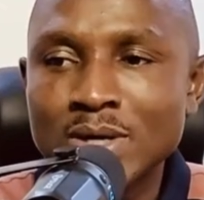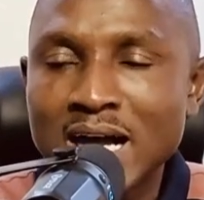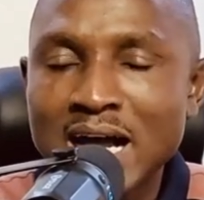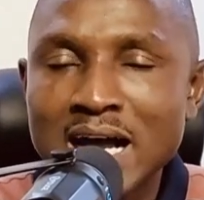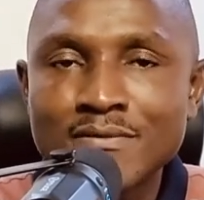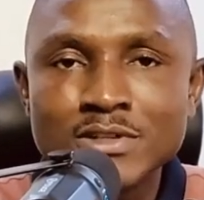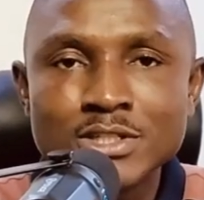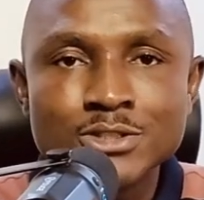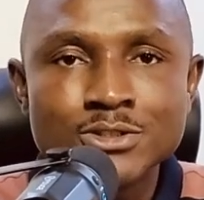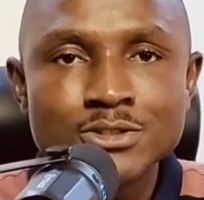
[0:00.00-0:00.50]

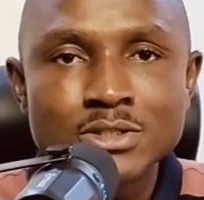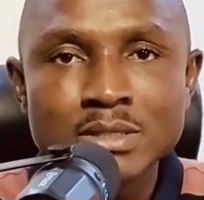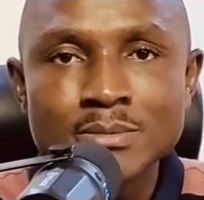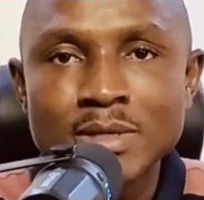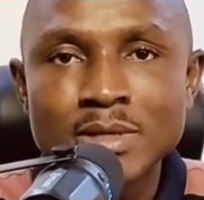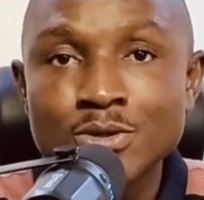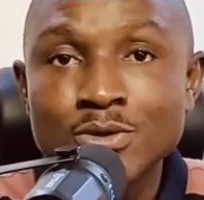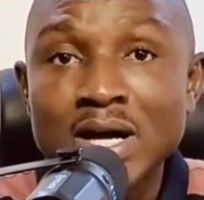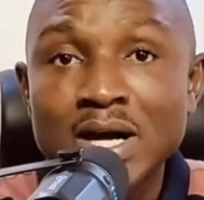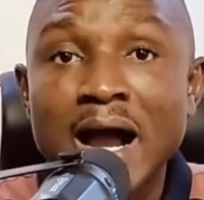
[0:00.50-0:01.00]
have a dream
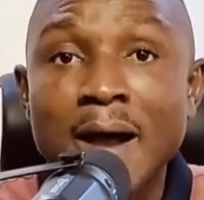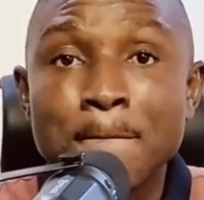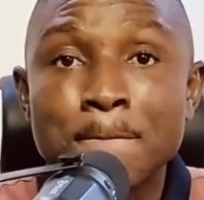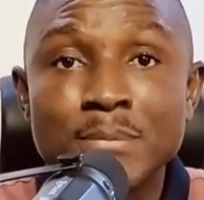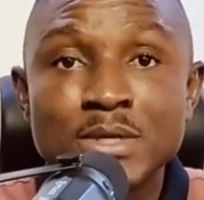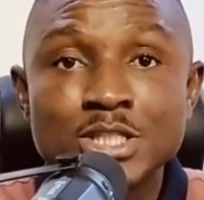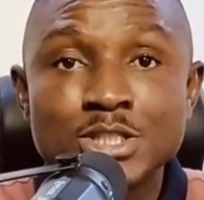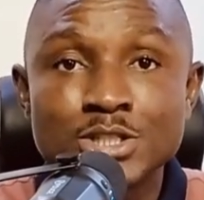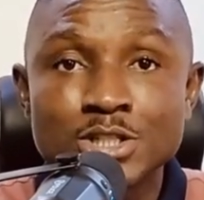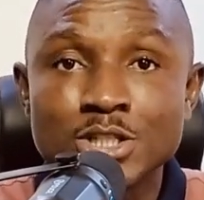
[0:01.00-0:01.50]
and you are
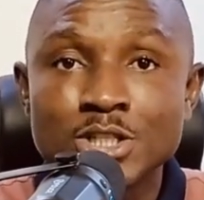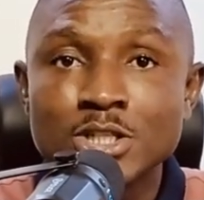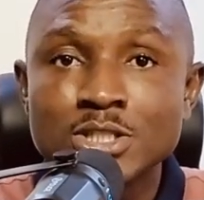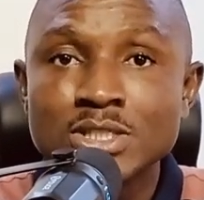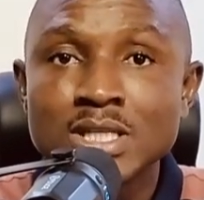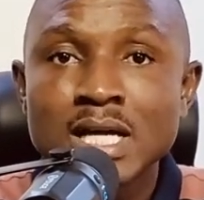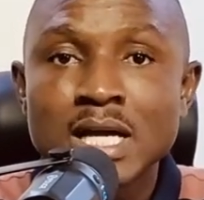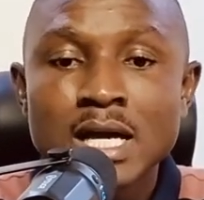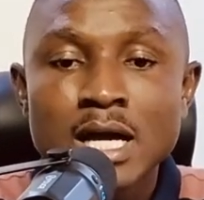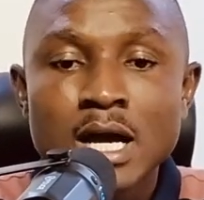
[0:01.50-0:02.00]
ambitious,
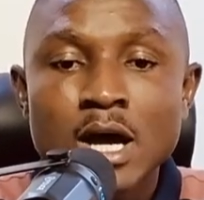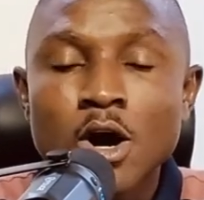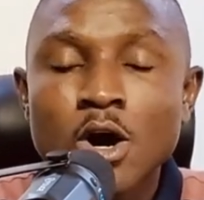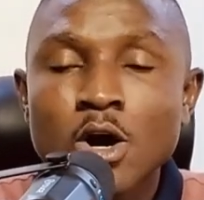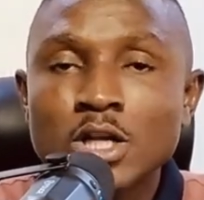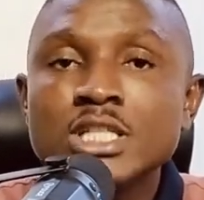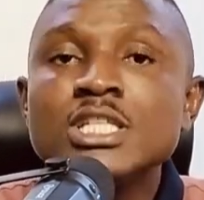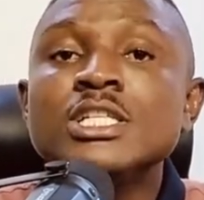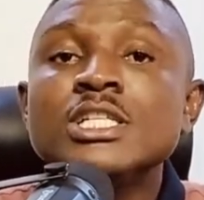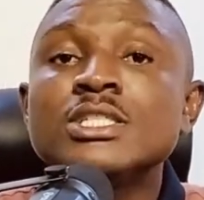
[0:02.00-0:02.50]

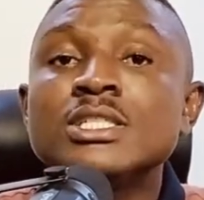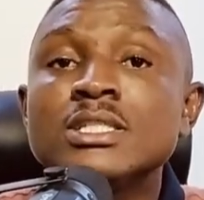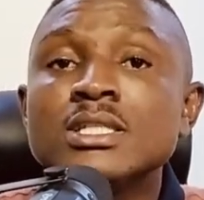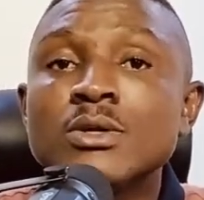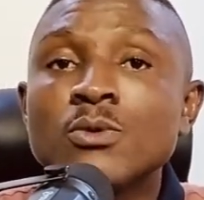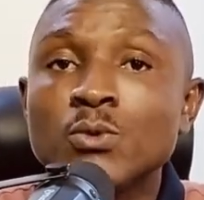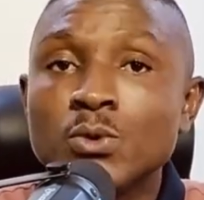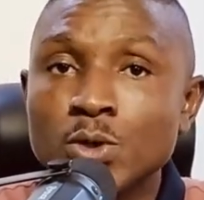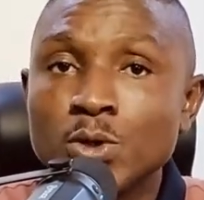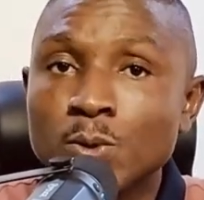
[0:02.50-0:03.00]
this
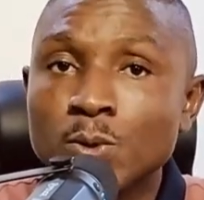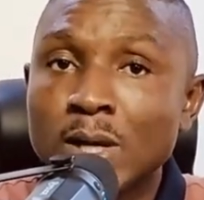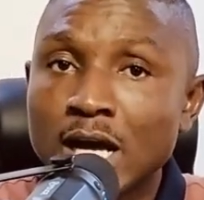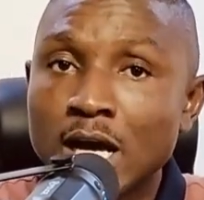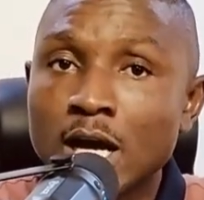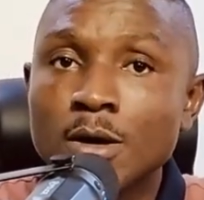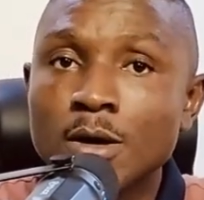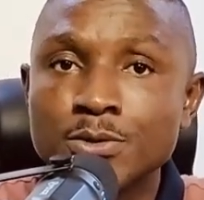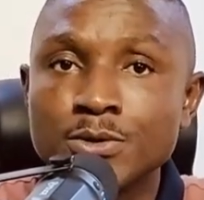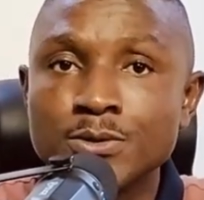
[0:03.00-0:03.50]
will
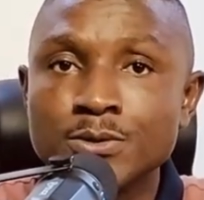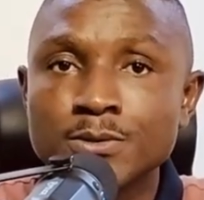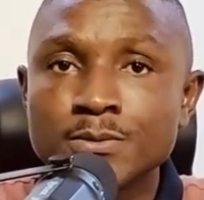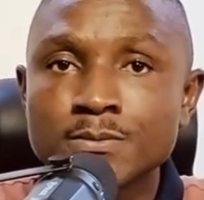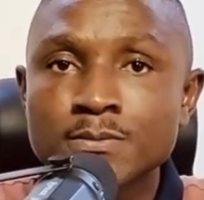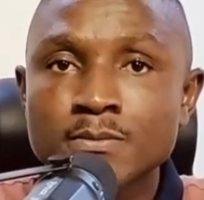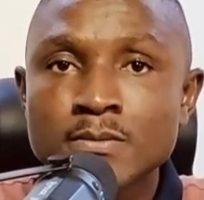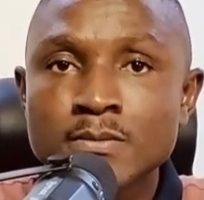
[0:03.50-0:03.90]
help you.